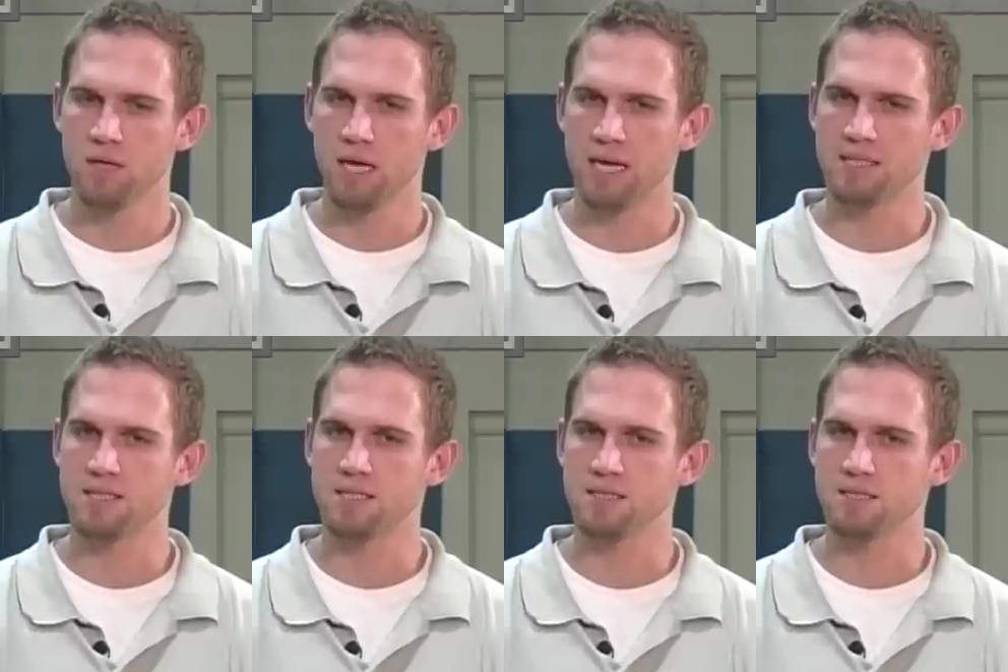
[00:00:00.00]
had
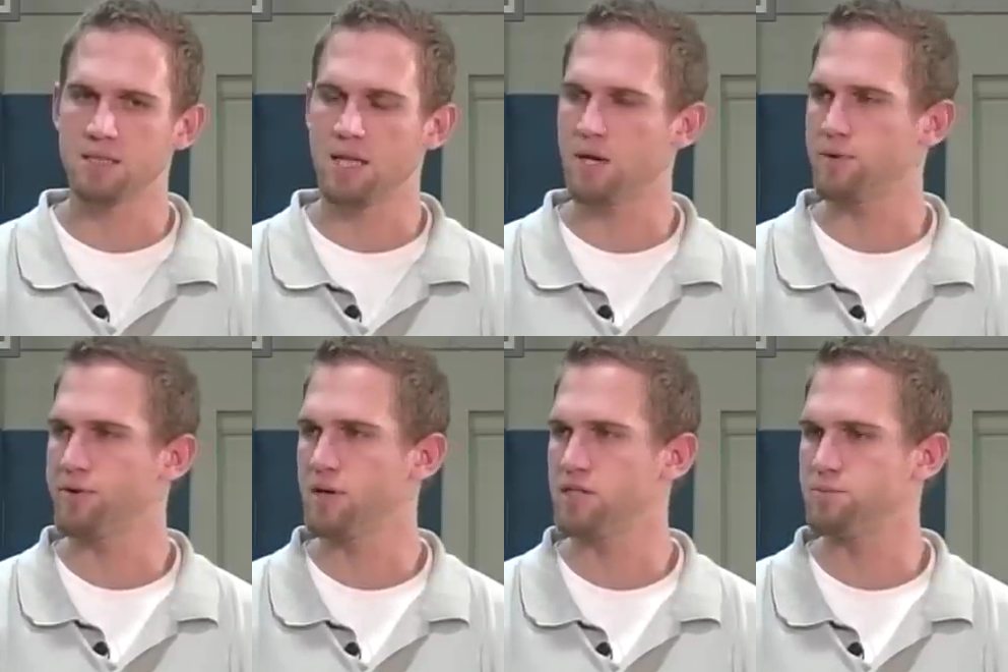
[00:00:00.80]
to allow
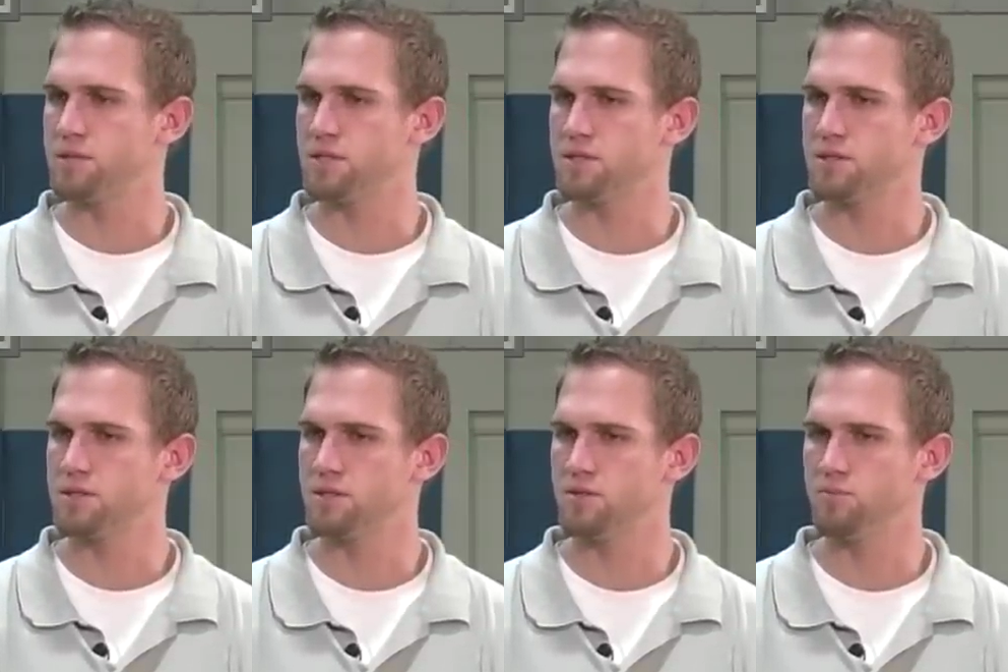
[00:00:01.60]
her husband
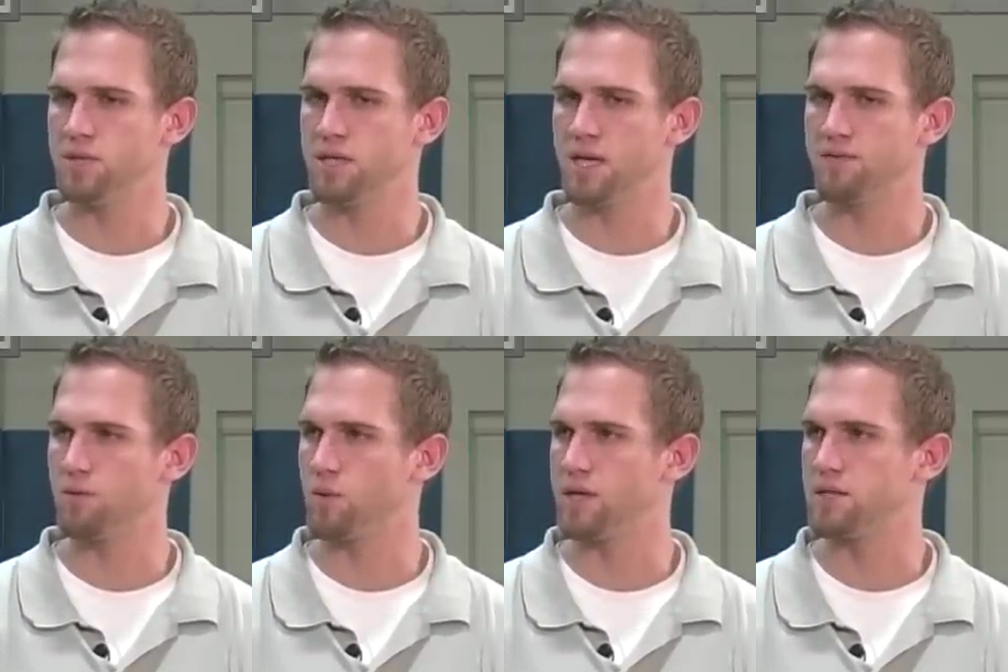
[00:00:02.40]
to be given
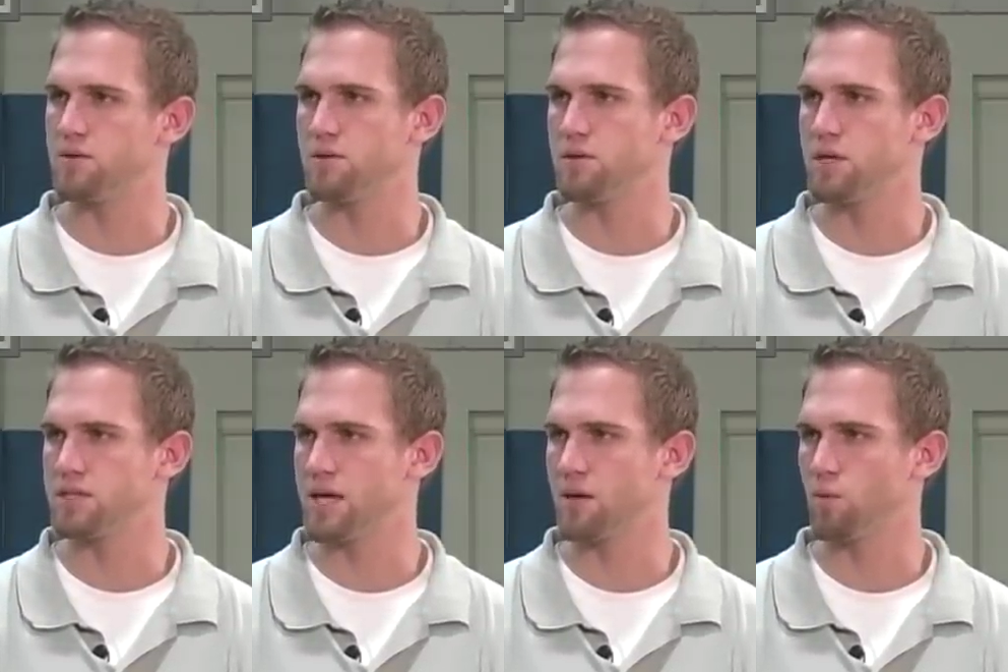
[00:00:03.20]
away to a
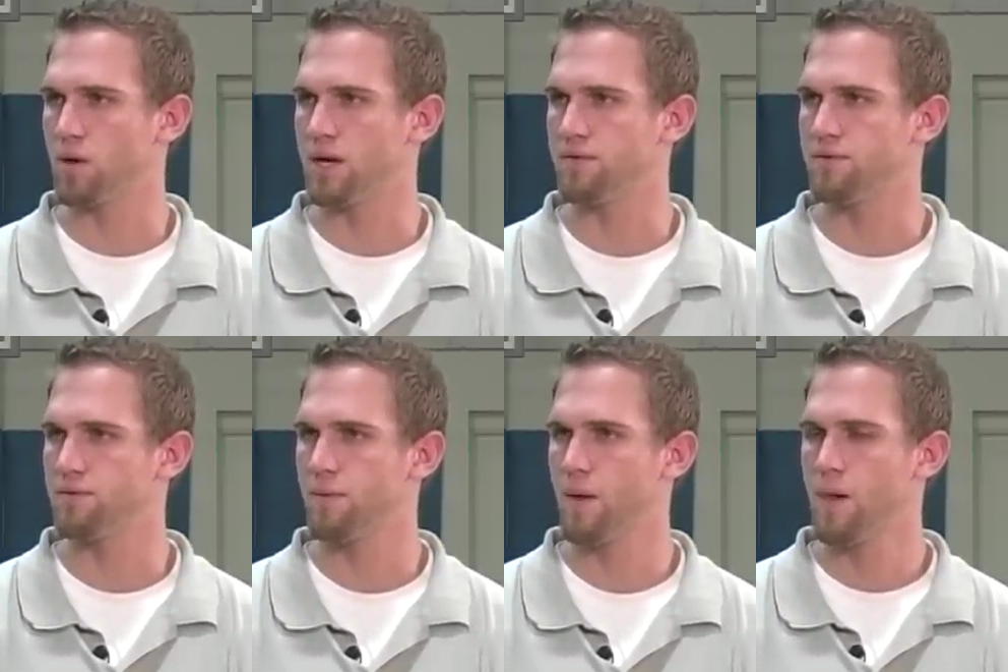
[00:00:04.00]
second wife.
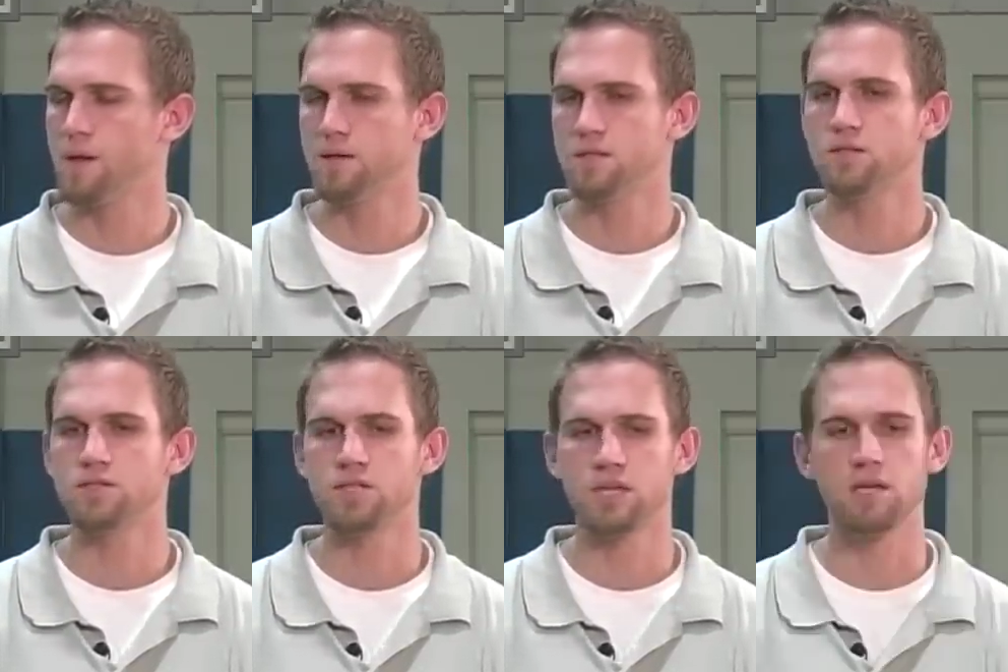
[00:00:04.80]

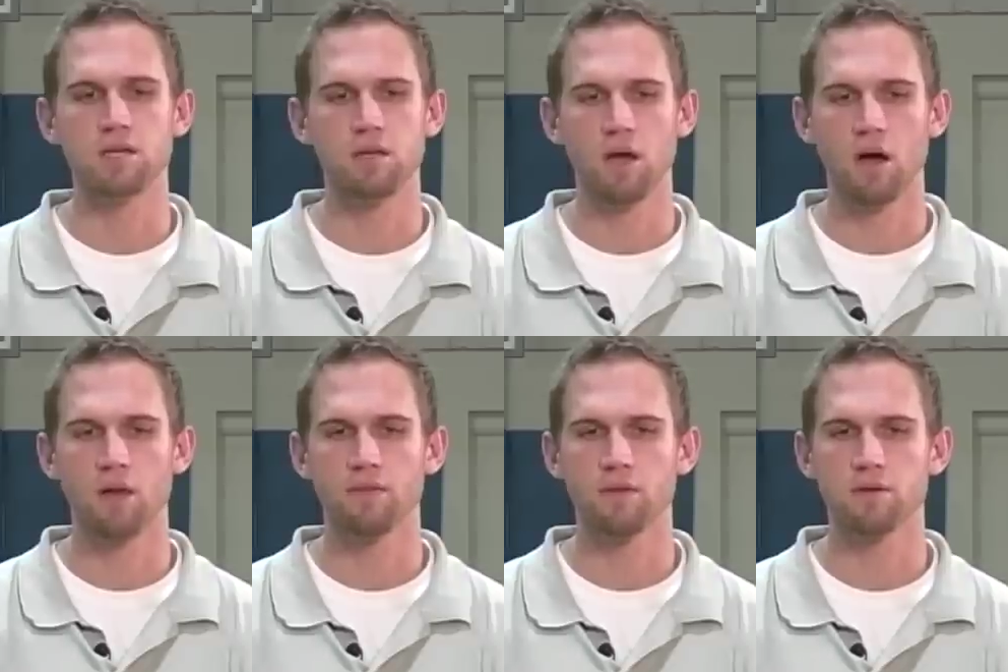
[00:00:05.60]
She,
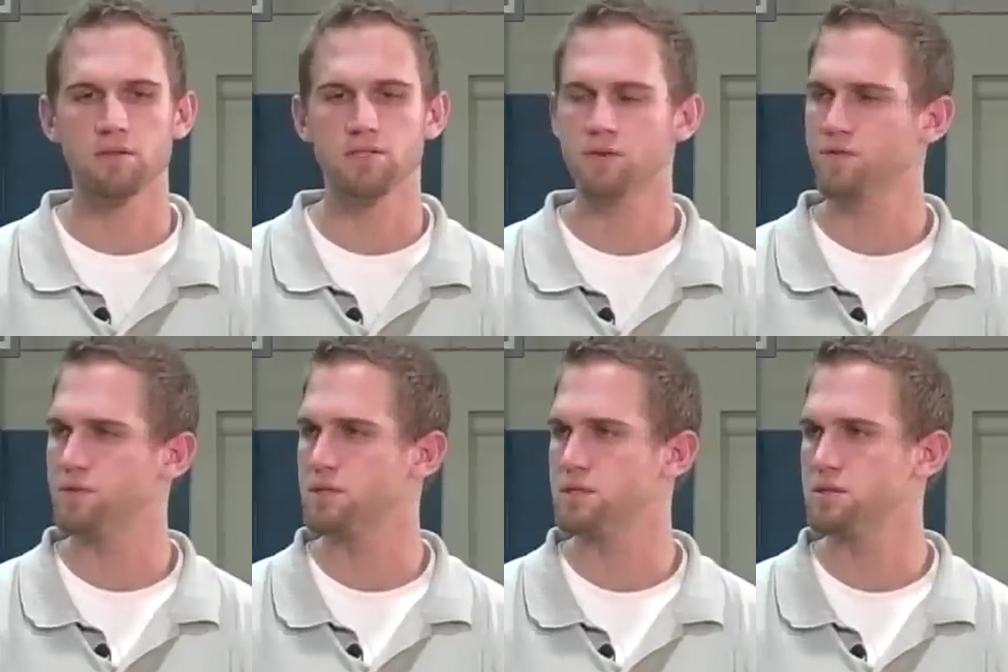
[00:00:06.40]
on the
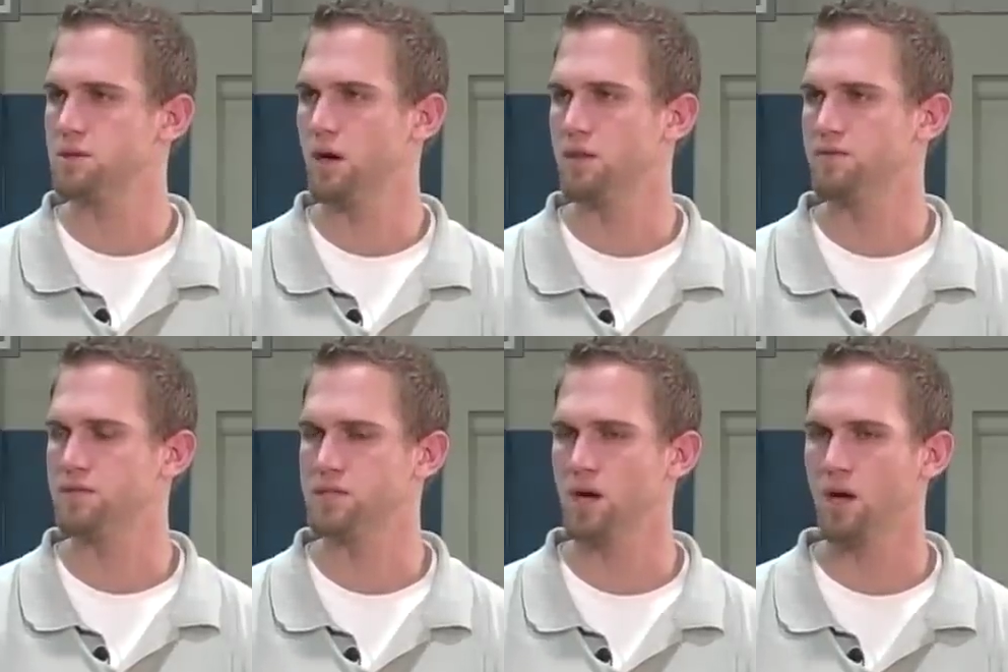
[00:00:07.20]
surface, on the
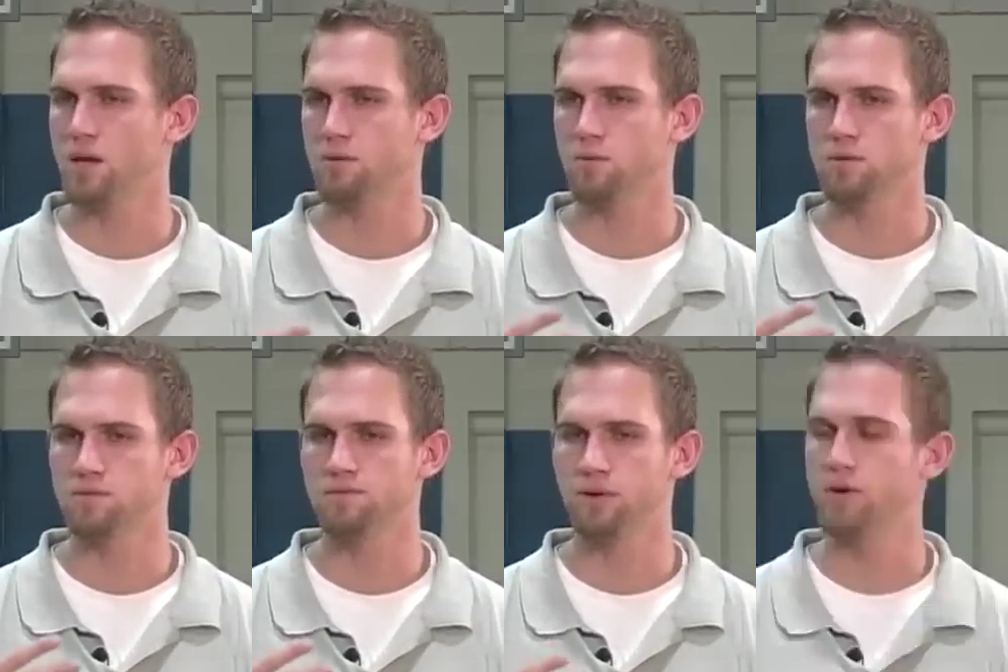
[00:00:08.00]
facade, was
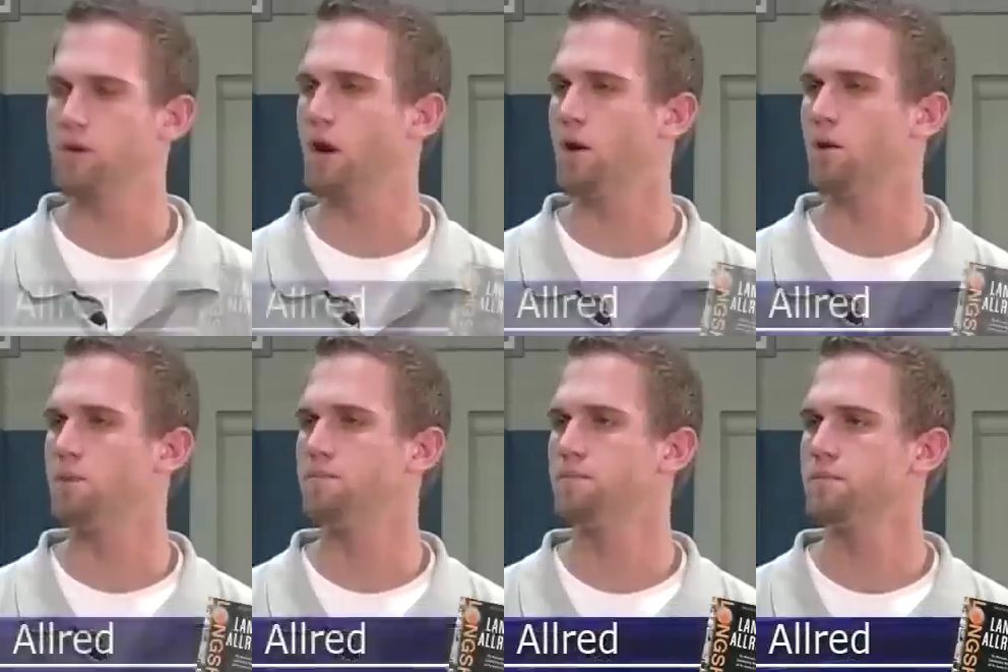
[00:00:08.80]
very
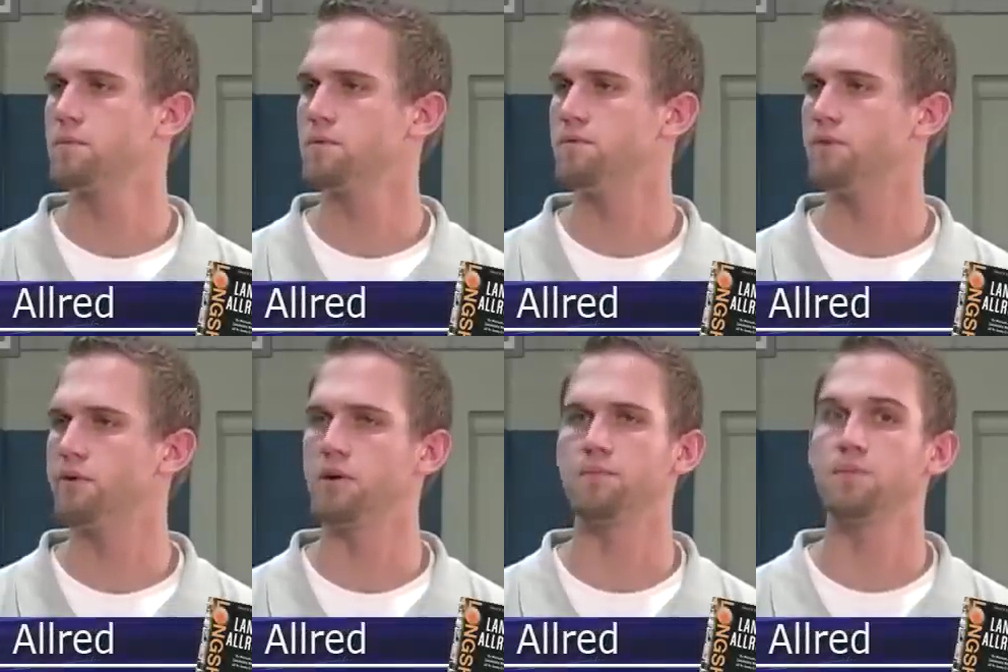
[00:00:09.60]
calm,
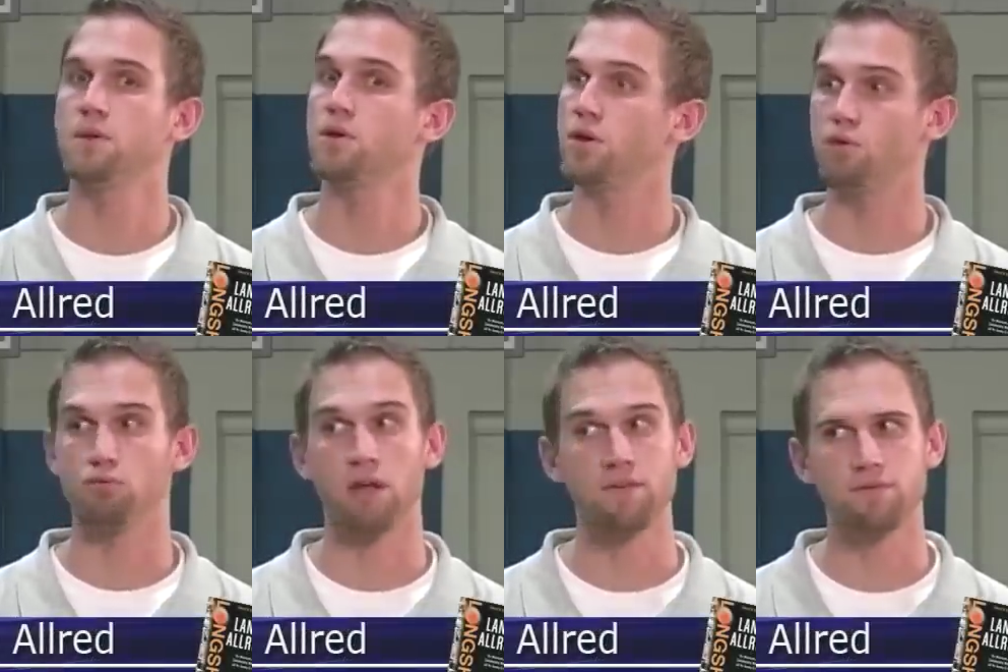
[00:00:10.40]
very
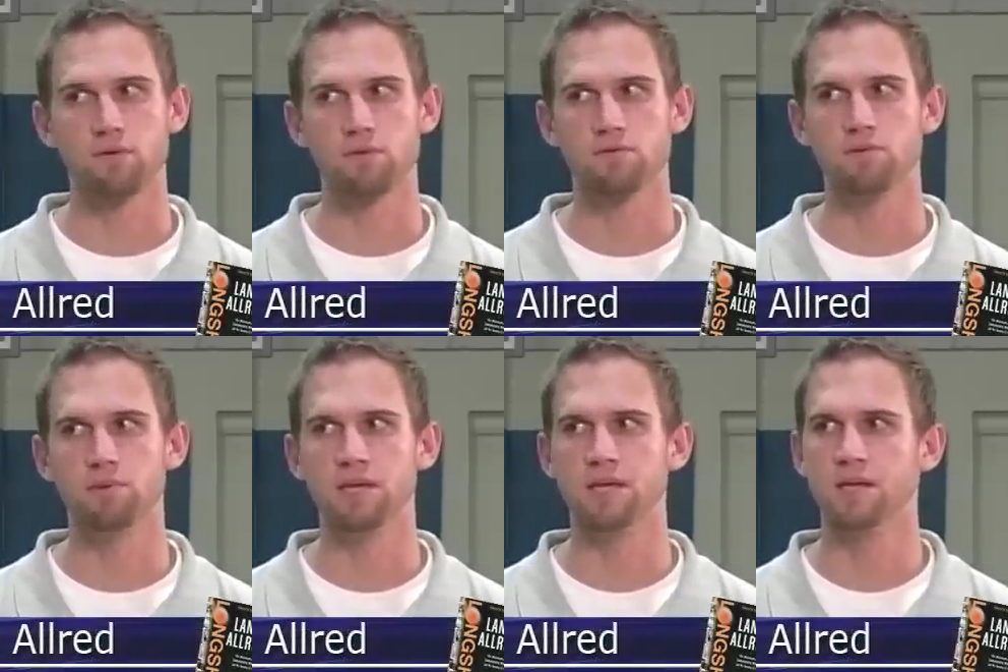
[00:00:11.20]
grateful to
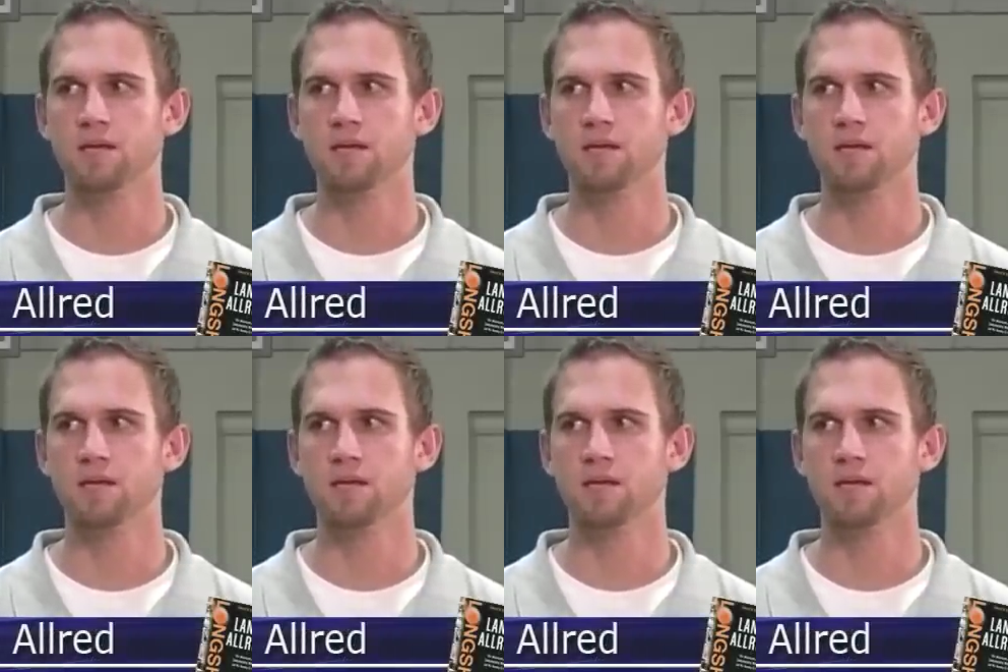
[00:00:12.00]
be